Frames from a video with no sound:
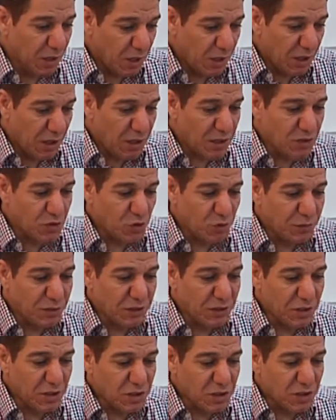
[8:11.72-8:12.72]
Halley's Comet
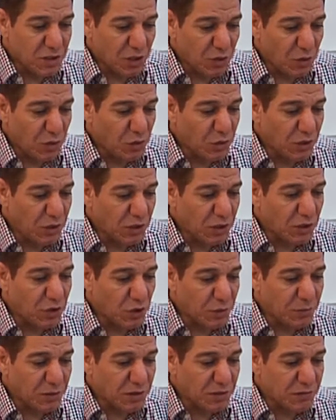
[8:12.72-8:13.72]
is the only
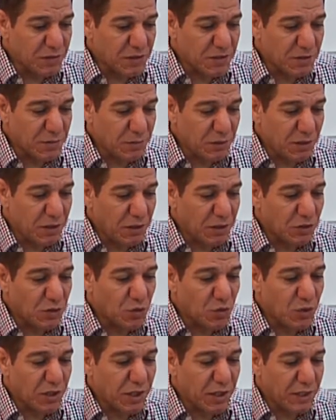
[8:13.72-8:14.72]
comet visible
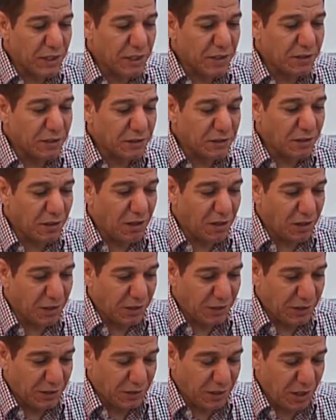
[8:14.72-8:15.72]
to the naked
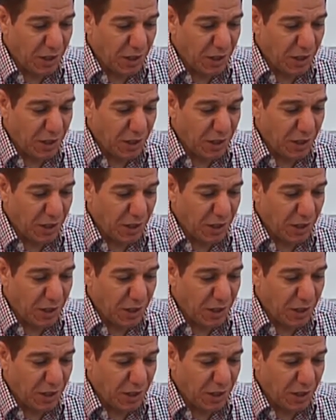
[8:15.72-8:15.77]
eye,